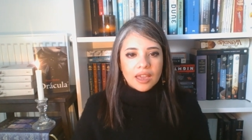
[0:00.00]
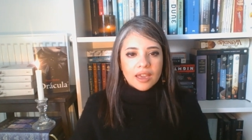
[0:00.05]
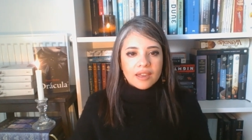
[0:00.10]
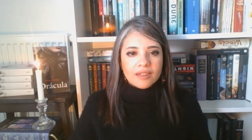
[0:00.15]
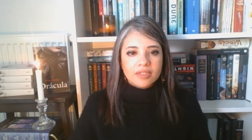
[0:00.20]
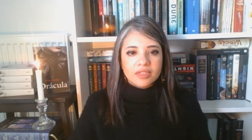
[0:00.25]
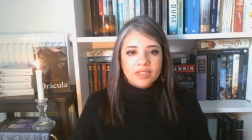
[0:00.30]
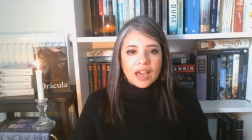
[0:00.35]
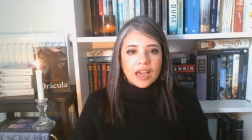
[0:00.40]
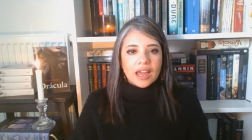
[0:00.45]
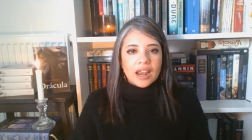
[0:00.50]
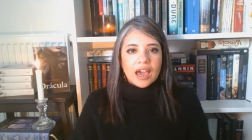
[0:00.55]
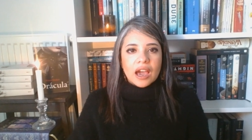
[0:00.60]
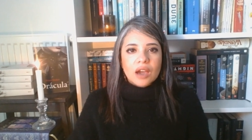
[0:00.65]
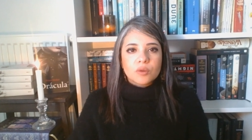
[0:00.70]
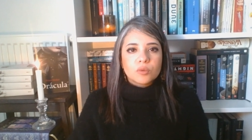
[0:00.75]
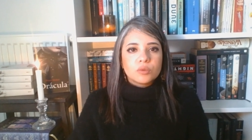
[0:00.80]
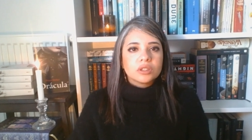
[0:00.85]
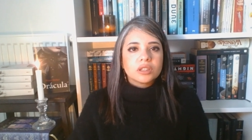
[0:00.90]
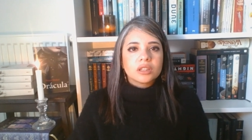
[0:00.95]
that I
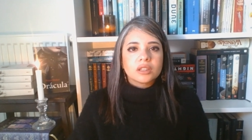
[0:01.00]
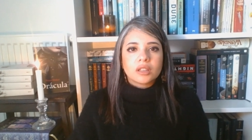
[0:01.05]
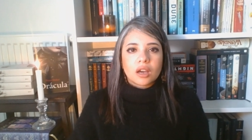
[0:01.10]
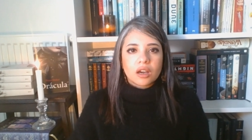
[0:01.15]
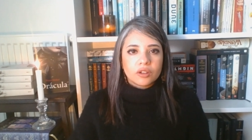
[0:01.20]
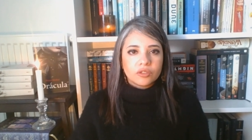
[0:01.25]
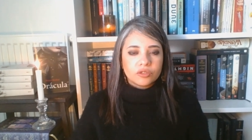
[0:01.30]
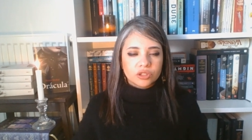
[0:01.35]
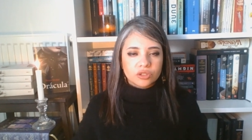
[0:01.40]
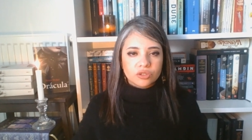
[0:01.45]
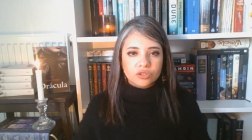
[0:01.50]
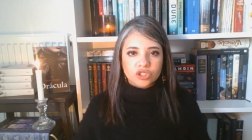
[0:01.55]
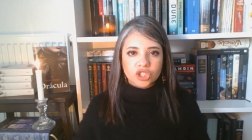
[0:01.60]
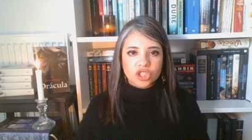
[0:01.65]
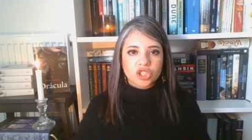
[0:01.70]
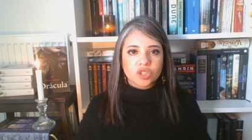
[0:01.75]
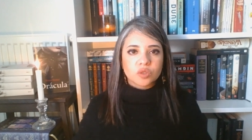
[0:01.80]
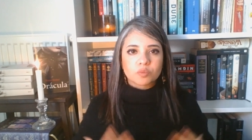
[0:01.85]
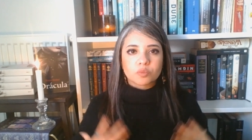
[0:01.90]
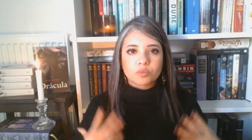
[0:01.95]
would love to
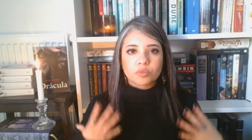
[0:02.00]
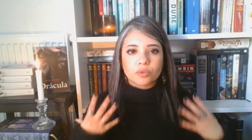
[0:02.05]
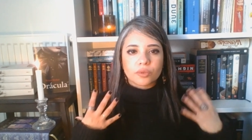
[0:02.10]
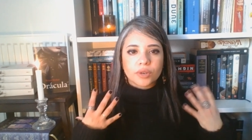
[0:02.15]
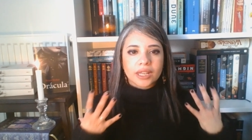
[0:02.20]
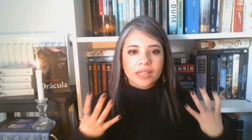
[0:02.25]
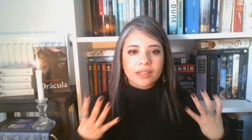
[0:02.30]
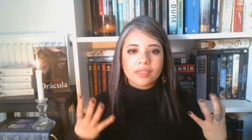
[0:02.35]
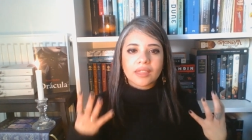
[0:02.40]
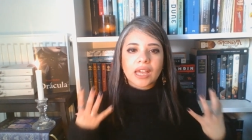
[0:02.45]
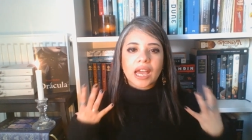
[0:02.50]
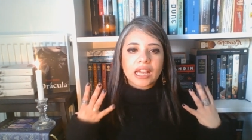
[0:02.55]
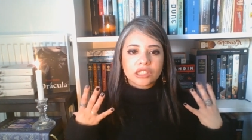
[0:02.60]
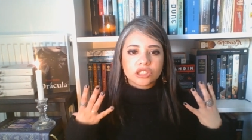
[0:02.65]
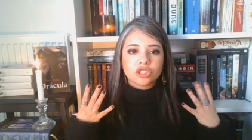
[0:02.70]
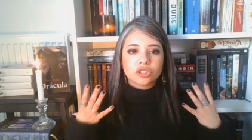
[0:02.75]
just bring that